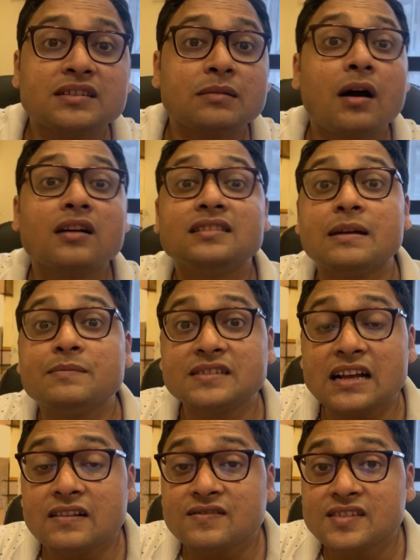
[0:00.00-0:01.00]
among
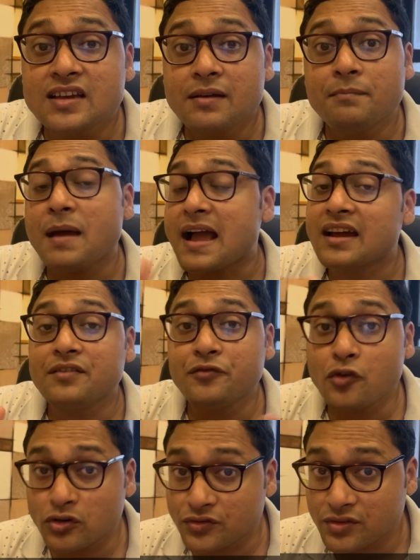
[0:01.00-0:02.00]
themselves back and
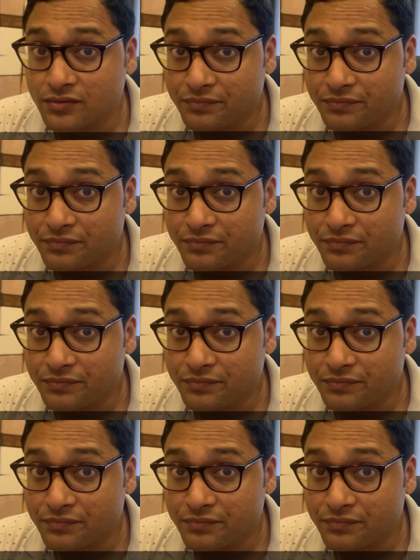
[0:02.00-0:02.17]
forth.